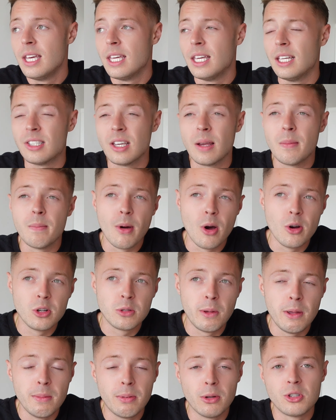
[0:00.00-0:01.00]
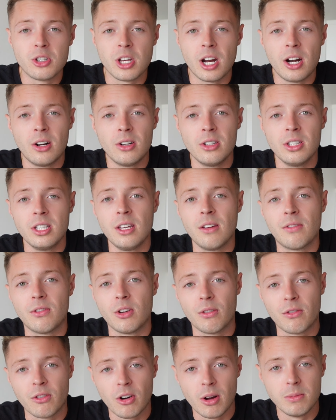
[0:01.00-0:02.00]
He said most people generally, if
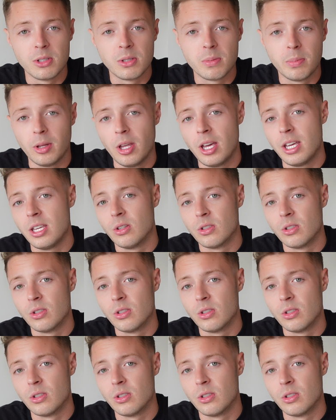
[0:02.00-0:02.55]
you're from Split,